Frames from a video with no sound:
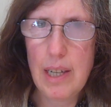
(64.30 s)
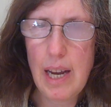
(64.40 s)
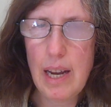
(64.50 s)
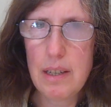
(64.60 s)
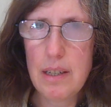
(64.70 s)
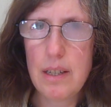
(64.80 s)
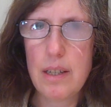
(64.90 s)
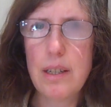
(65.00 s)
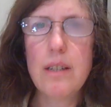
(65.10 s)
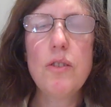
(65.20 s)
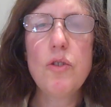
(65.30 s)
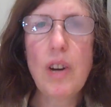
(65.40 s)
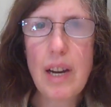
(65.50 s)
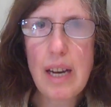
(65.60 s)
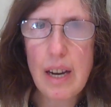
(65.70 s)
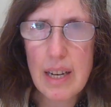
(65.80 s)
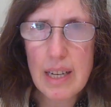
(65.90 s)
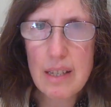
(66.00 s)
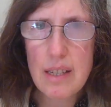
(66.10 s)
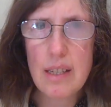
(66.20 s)
I had dry
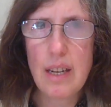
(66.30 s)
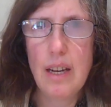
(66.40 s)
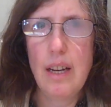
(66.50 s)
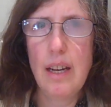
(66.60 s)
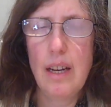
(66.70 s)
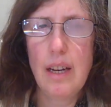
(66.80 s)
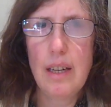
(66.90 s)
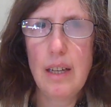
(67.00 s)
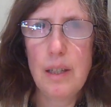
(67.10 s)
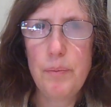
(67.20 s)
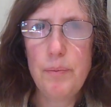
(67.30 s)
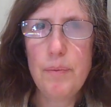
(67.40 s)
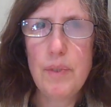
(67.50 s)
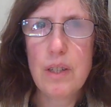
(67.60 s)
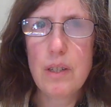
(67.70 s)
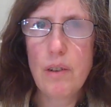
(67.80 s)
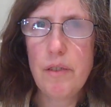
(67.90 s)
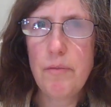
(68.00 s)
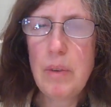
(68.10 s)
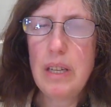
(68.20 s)
eyes. So
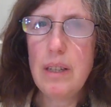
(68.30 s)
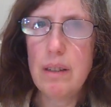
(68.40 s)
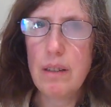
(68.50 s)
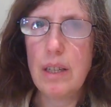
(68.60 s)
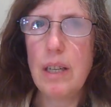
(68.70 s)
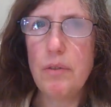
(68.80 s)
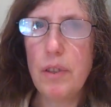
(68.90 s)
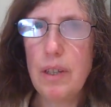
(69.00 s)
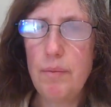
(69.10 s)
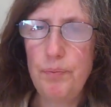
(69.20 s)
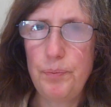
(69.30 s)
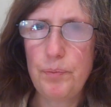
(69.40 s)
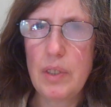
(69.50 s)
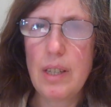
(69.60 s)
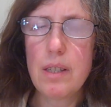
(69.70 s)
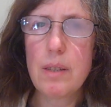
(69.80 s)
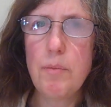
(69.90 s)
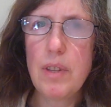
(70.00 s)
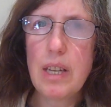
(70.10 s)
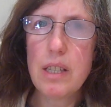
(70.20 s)
I've been given
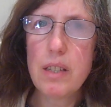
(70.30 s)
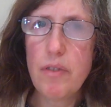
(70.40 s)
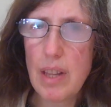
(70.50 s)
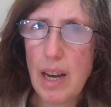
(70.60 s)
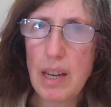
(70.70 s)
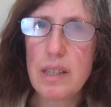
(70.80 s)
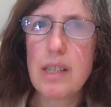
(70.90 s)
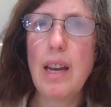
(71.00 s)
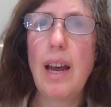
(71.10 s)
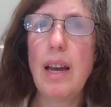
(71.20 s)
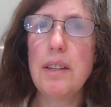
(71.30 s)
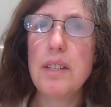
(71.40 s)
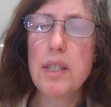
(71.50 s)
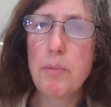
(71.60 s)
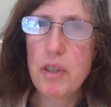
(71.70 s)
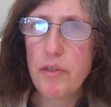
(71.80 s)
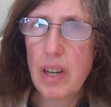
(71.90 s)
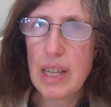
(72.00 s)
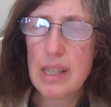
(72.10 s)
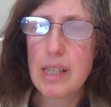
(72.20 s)
some things for that and some
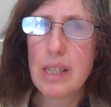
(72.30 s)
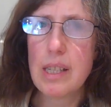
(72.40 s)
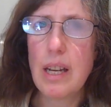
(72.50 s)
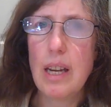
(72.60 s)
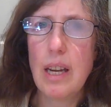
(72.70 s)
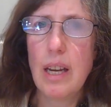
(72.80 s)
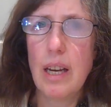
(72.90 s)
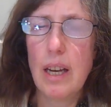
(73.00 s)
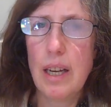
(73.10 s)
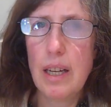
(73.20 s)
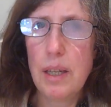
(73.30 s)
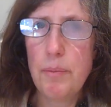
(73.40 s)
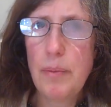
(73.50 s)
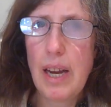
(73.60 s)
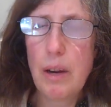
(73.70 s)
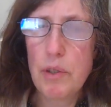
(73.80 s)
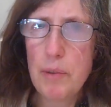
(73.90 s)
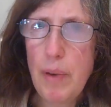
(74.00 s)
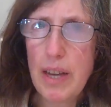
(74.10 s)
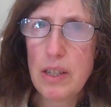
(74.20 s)
advice how
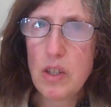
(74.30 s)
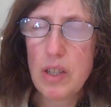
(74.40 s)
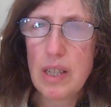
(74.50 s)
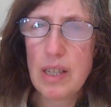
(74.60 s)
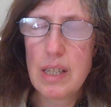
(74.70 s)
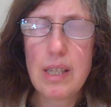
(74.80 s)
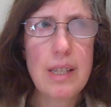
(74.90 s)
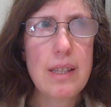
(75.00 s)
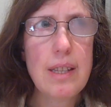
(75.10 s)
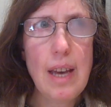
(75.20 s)
to manage this.